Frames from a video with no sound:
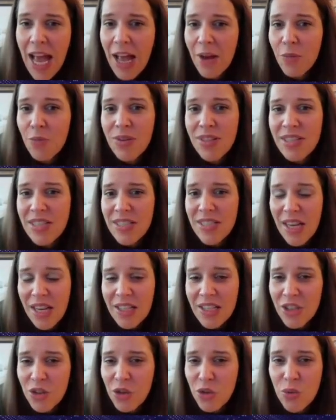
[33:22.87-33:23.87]
And we
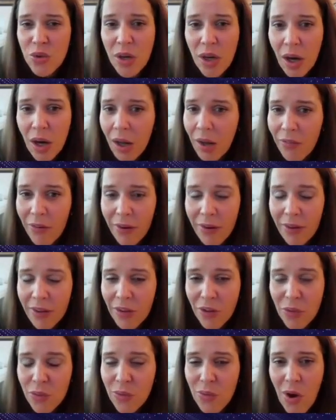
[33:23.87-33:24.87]
decided to
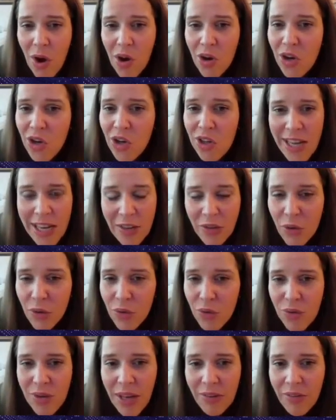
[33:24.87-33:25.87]
connect
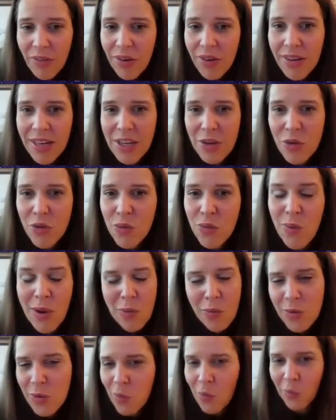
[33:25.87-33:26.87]
all together into
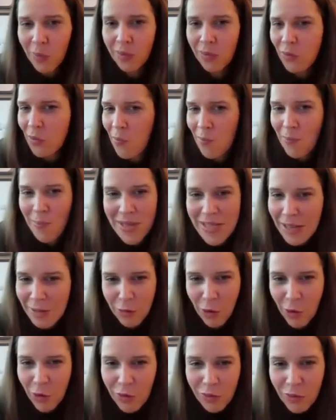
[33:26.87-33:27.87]
what we call the
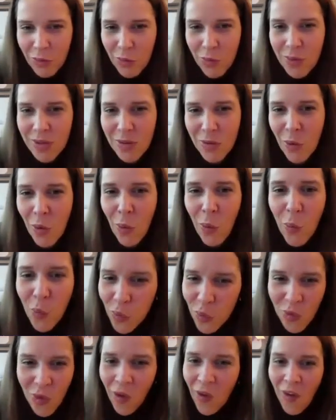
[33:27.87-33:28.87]
Metaverse. So it's our
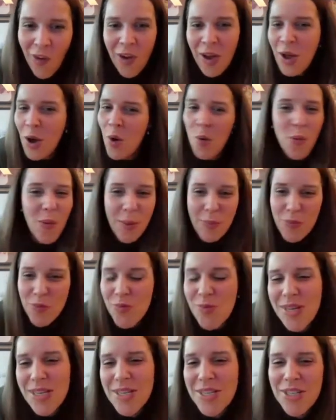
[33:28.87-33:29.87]
own
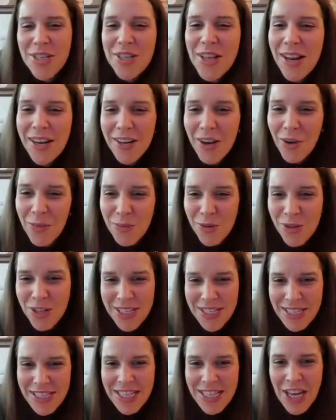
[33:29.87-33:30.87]
Web3 internal
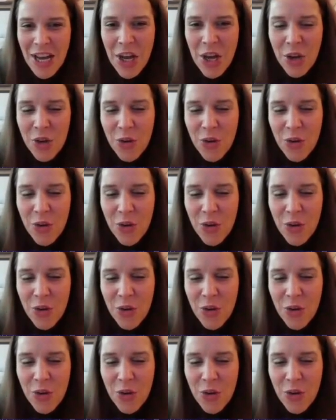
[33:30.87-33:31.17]
community,